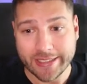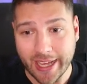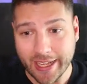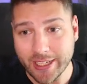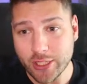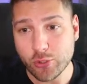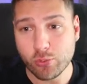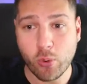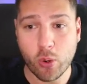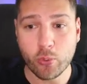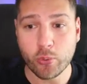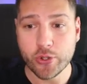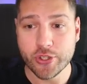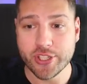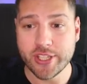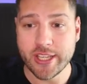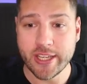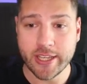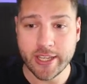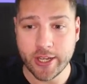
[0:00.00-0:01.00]
That is what we're
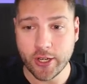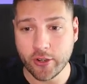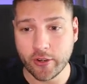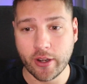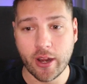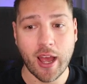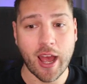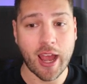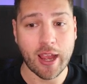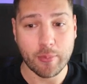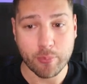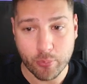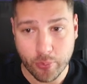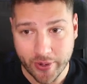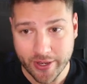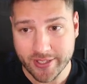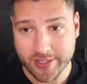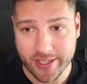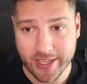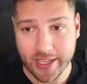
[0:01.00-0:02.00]
seeing here. I
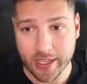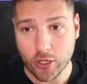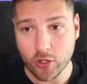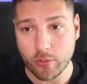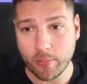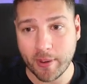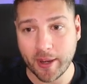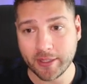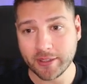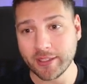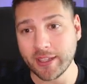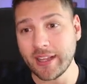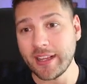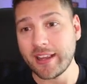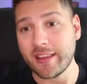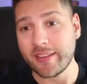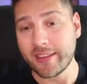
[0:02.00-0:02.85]
press increment,